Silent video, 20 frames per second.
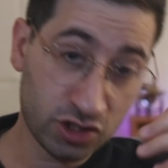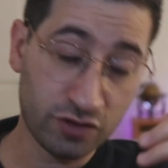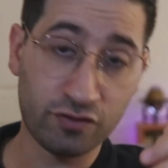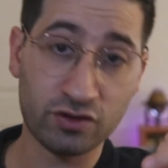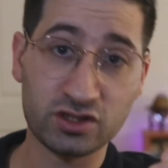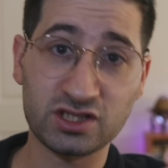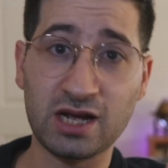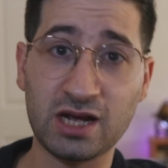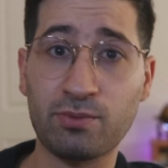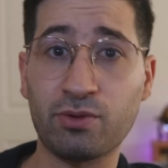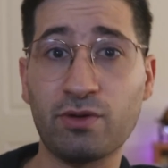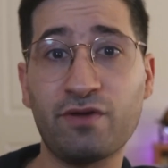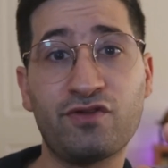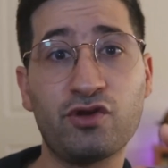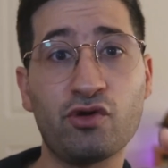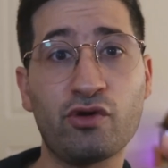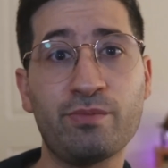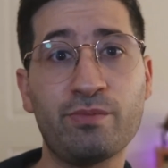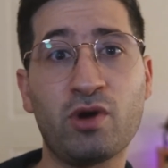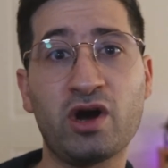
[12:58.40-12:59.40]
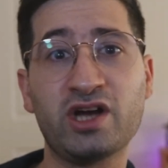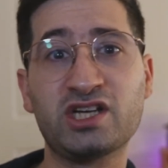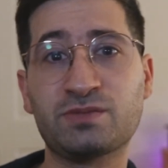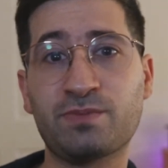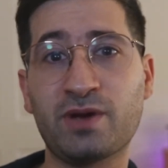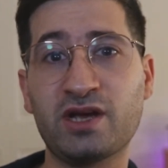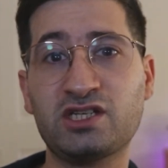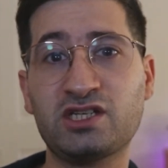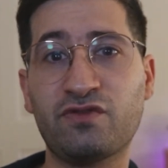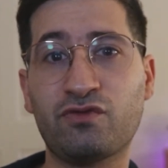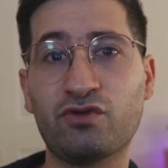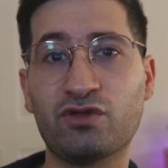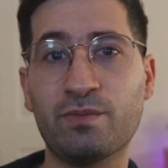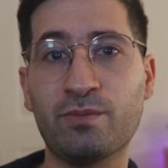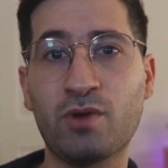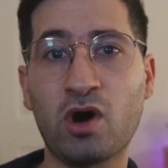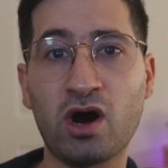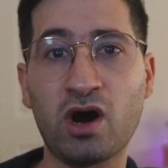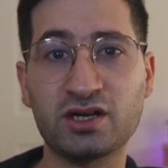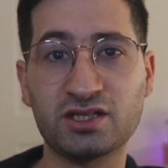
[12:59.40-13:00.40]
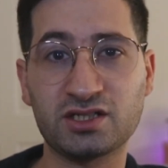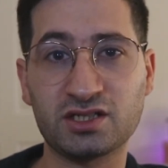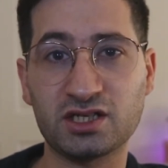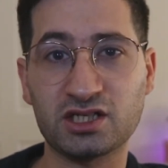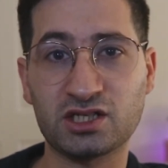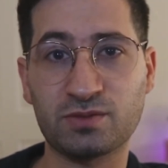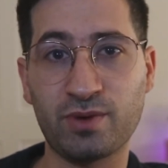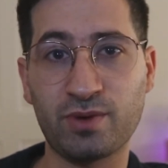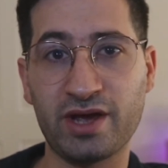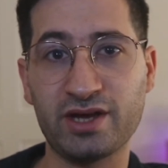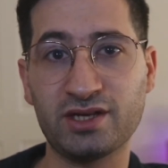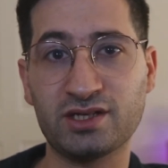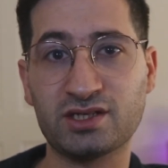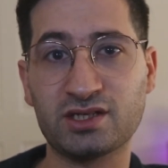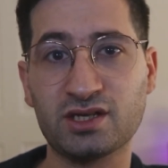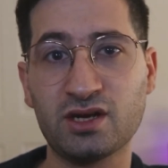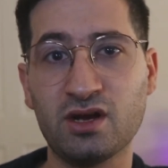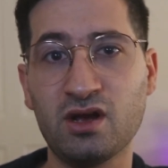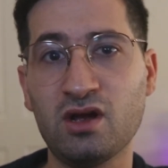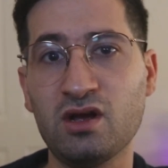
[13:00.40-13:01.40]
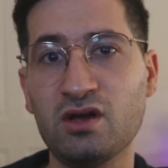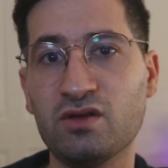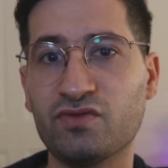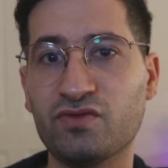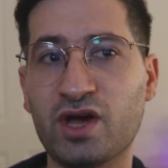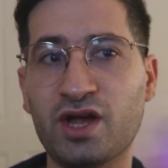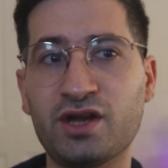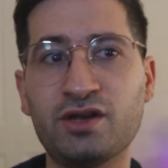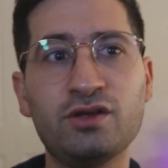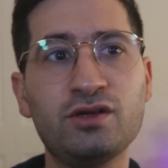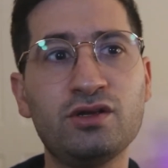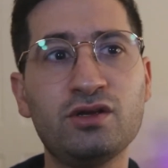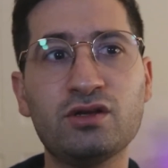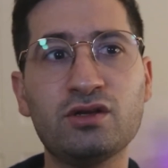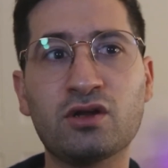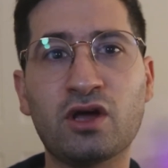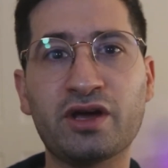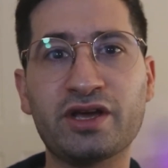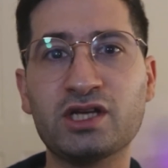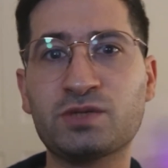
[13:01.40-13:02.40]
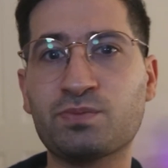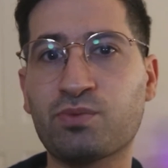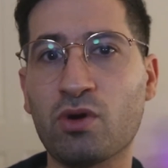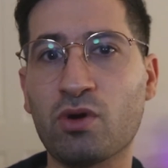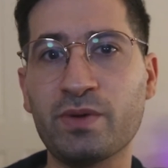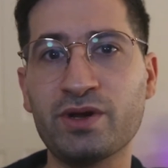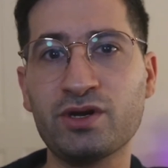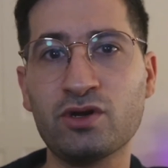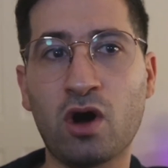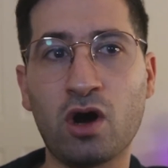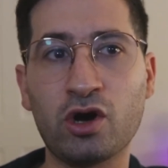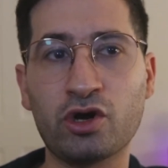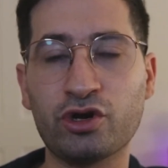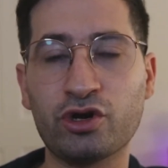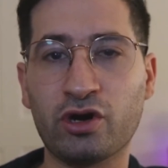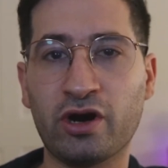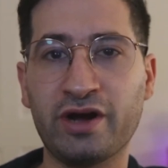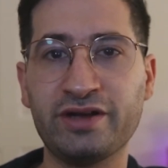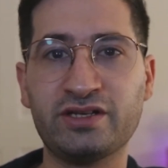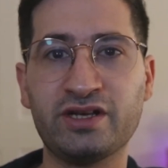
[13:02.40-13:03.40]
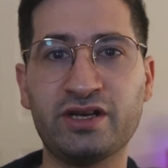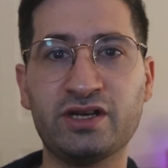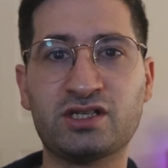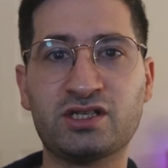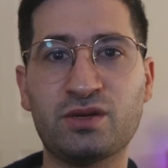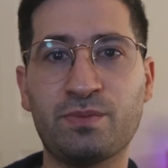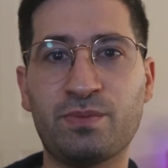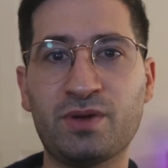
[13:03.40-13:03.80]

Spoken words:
So for example, if you're in my space, if you're in the marketing space, then it's probably not a good idea to